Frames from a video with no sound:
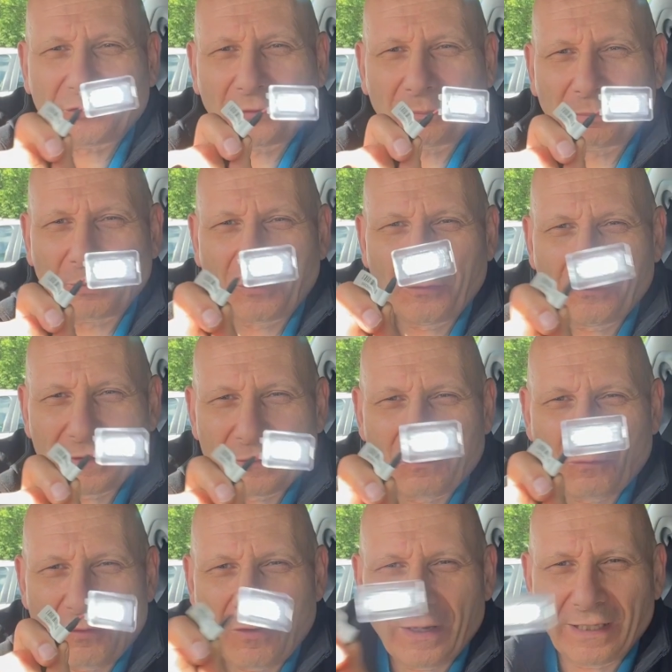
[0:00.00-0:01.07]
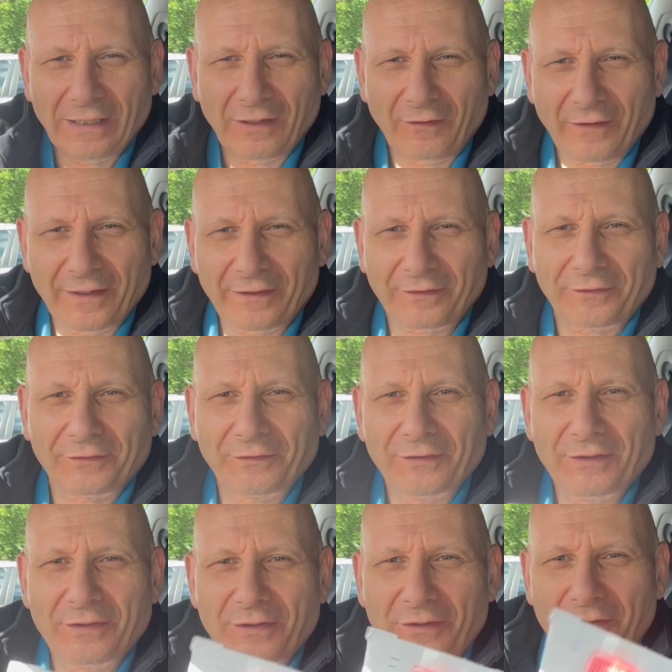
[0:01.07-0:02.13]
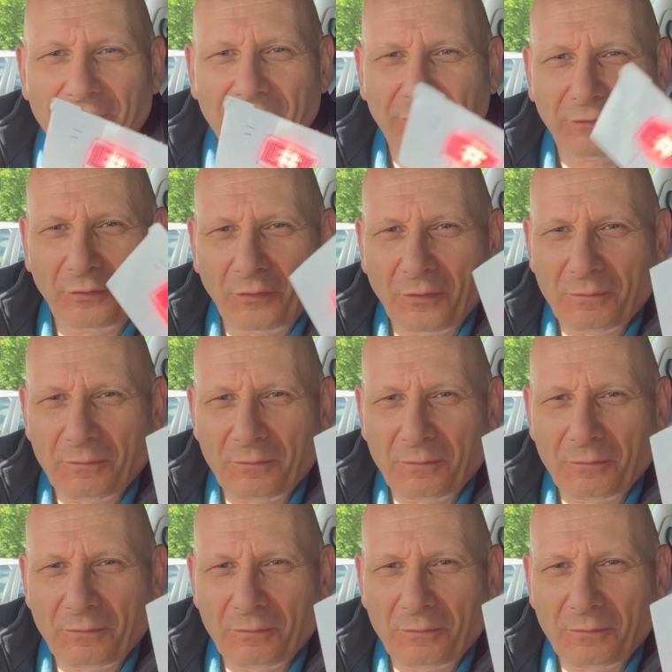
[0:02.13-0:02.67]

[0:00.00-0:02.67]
boring white lights for